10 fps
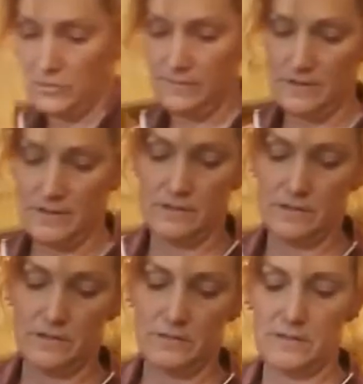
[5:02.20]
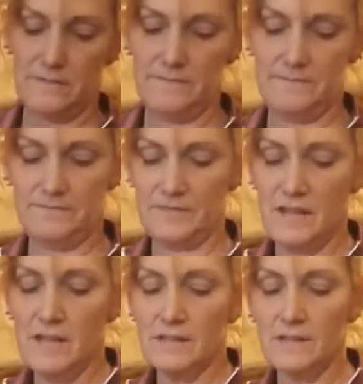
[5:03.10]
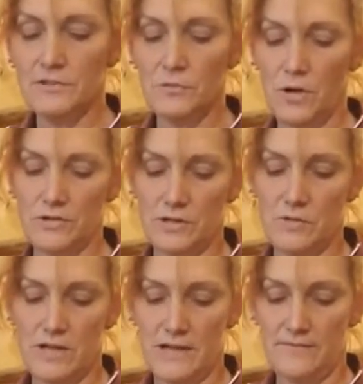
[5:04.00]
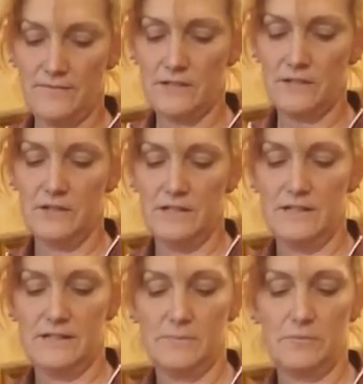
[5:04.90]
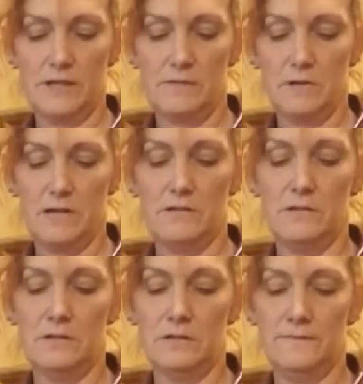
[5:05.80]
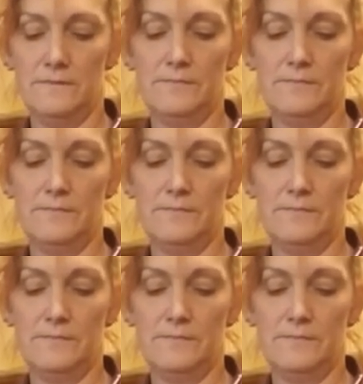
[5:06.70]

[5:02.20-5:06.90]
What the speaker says: more vinegar to it. In case you're wondering why I have vinegar in a spray bottle,